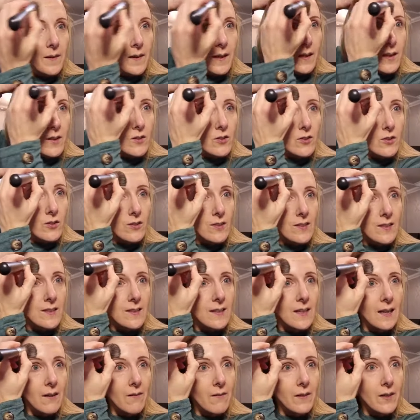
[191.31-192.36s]
and just
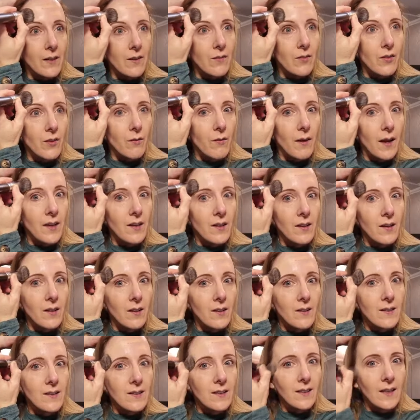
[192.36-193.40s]
get rid of the
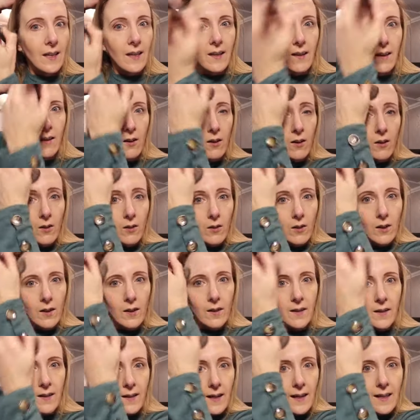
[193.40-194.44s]
redness and get it all
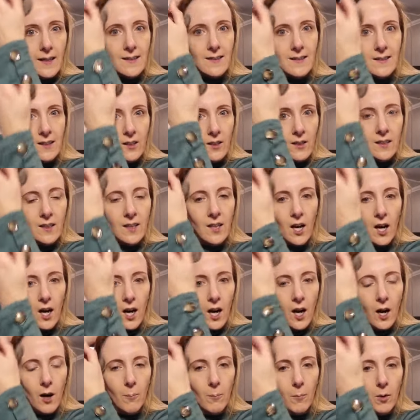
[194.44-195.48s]
nice and
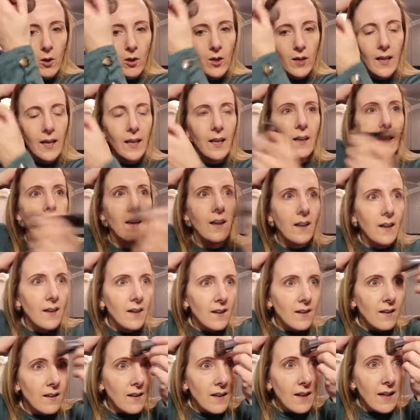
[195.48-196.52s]
calm looking.
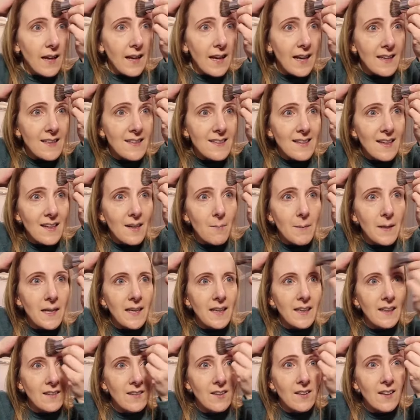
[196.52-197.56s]
Hey
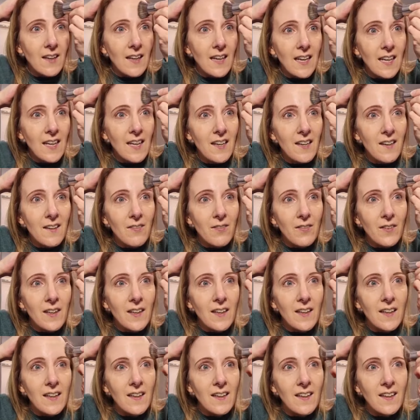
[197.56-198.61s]
Sammy, good
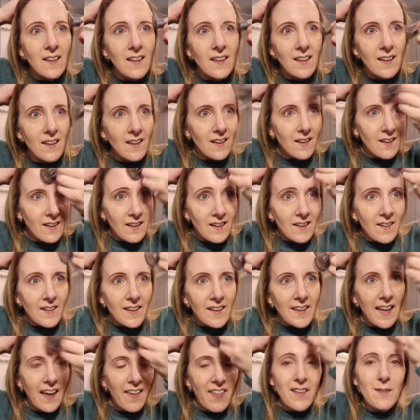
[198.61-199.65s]
evening.
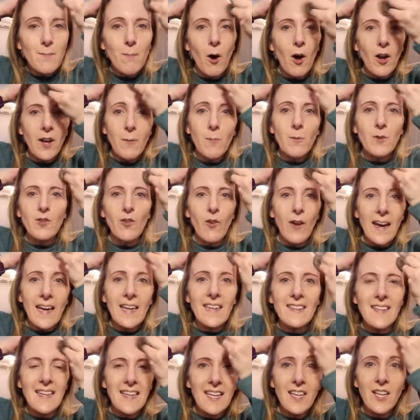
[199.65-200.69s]
Yeah, this morning was
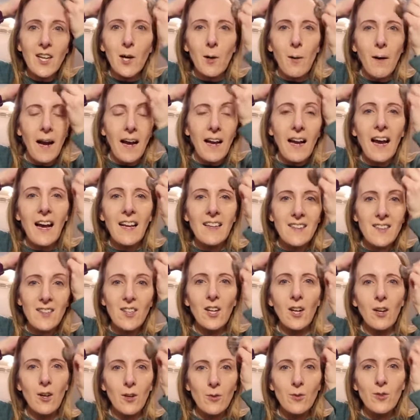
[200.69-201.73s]
crazy. I had to
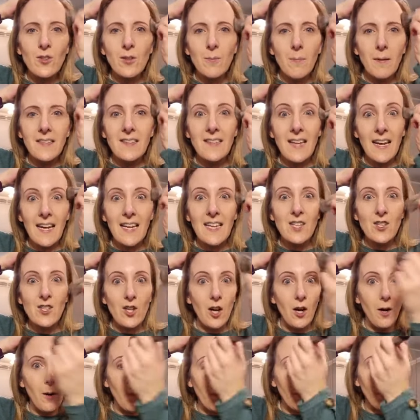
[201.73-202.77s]
go to my day
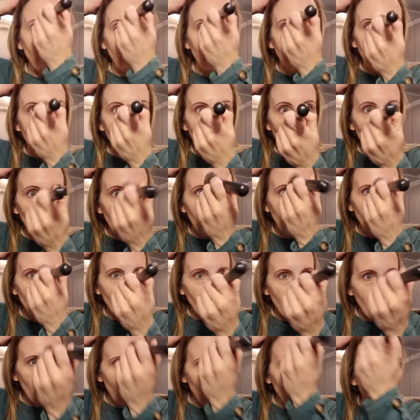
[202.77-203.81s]
job. Like, I work
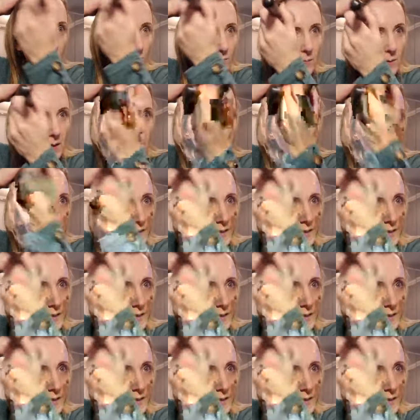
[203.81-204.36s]
from home